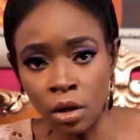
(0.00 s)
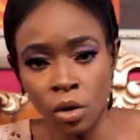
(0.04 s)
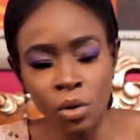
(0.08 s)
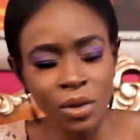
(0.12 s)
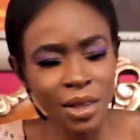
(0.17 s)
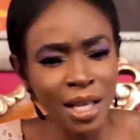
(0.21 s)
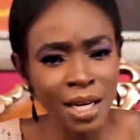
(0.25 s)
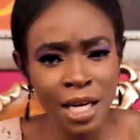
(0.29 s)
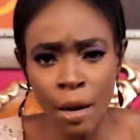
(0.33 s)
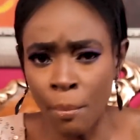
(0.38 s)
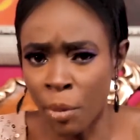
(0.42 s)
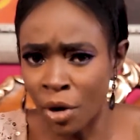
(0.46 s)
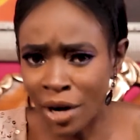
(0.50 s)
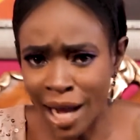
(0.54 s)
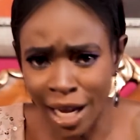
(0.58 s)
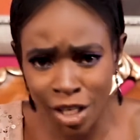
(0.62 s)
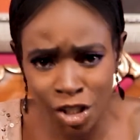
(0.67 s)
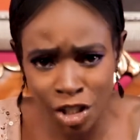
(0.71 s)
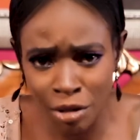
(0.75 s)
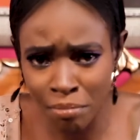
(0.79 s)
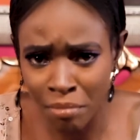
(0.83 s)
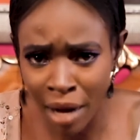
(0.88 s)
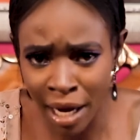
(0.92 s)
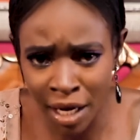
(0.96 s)
You think the
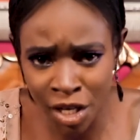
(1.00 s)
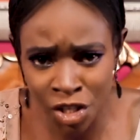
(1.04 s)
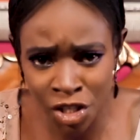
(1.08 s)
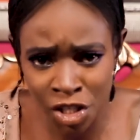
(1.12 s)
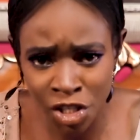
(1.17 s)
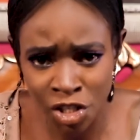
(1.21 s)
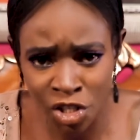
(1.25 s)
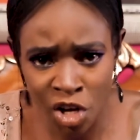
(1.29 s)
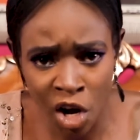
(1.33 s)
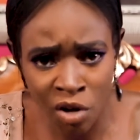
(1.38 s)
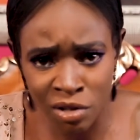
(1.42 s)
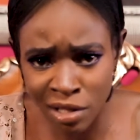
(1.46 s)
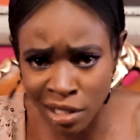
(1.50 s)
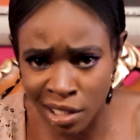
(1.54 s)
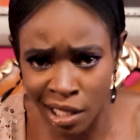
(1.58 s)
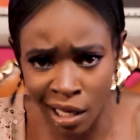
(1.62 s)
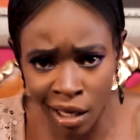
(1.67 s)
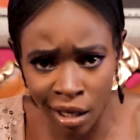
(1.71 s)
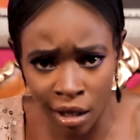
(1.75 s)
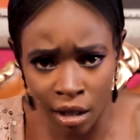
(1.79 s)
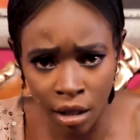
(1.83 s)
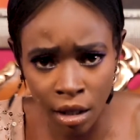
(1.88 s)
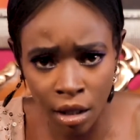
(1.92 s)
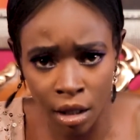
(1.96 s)
production managers don't
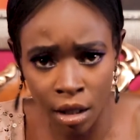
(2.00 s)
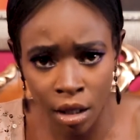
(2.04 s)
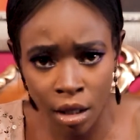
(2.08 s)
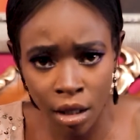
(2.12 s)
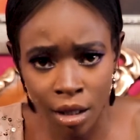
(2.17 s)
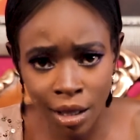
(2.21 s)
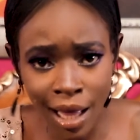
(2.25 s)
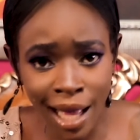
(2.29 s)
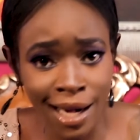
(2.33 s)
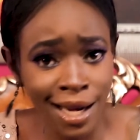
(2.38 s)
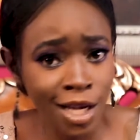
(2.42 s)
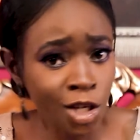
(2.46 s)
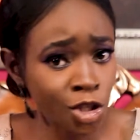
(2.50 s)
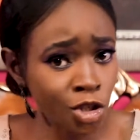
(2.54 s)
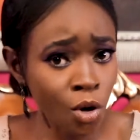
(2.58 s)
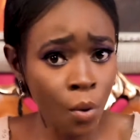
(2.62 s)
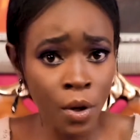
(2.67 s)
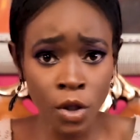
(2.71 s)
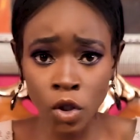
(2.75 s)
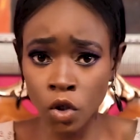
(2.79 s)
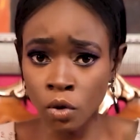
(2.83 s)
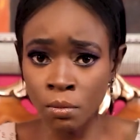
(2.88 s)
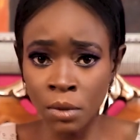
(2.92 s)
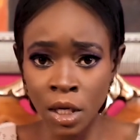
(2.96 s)
see that they're
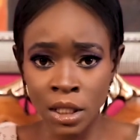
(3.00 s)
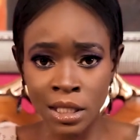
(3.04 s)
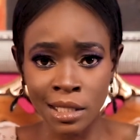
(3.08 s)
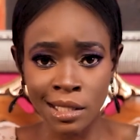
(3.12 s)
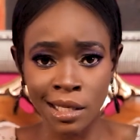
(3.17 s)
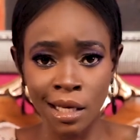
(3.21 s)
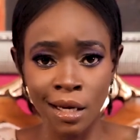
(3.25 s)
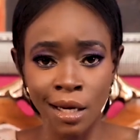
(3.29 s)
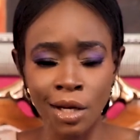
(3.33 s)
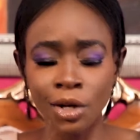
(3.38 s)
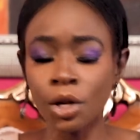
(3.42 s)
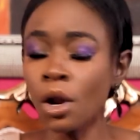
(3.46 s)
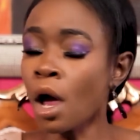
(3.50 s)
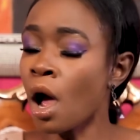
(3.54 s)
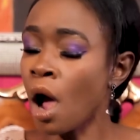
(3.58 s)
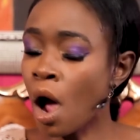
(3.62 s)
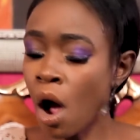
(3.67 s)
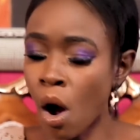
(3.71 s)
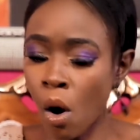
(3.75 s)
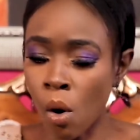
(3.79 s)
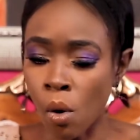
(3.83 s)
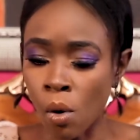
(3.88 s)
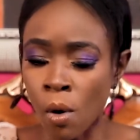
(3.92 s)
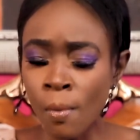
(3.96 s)
showing too much skin?
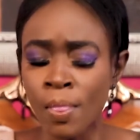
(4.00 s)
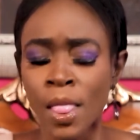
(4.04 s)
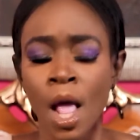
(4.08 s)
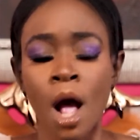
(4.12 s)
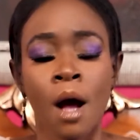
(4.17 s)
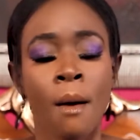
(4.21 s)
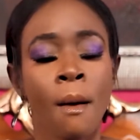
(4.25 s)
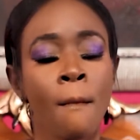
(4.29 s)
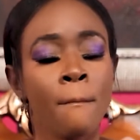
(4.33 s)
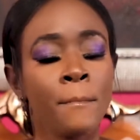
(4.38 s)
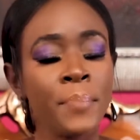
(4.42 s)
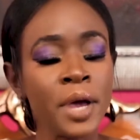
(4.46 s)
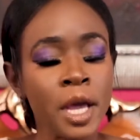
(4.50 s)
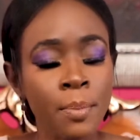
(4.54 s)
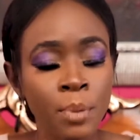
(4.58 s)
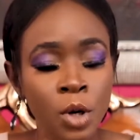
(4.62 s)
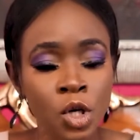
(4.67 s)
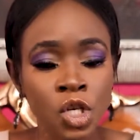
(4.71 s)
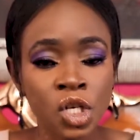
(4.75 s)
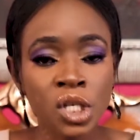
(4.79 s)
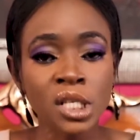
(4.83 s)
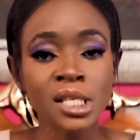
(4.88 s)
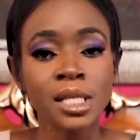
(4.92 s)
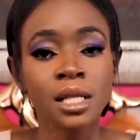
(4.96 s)
No.
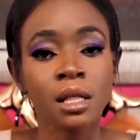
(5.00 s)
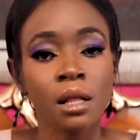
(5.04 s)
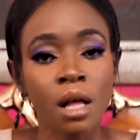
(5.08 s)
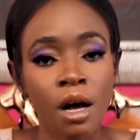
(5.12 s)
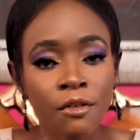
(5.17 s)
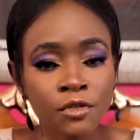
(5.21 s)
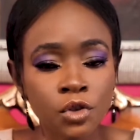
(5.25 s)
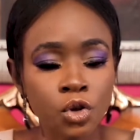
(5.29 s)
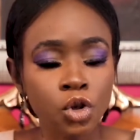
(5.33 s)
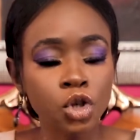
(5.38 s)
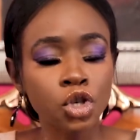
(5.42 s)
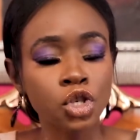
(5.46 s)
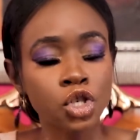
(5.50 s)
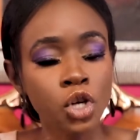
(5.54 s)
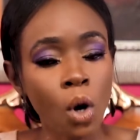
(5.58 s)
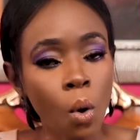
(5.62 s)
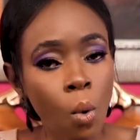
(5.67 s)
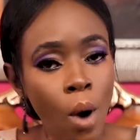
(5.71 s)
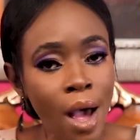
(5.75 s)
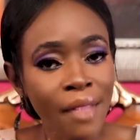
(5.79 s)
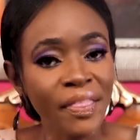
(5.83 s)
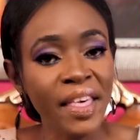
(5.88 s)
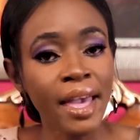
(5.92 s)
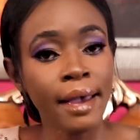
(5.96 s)
People just love to show
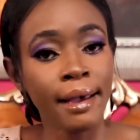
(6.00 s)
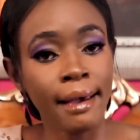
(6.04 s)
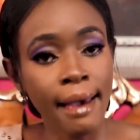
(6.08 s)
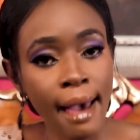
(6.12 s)
what they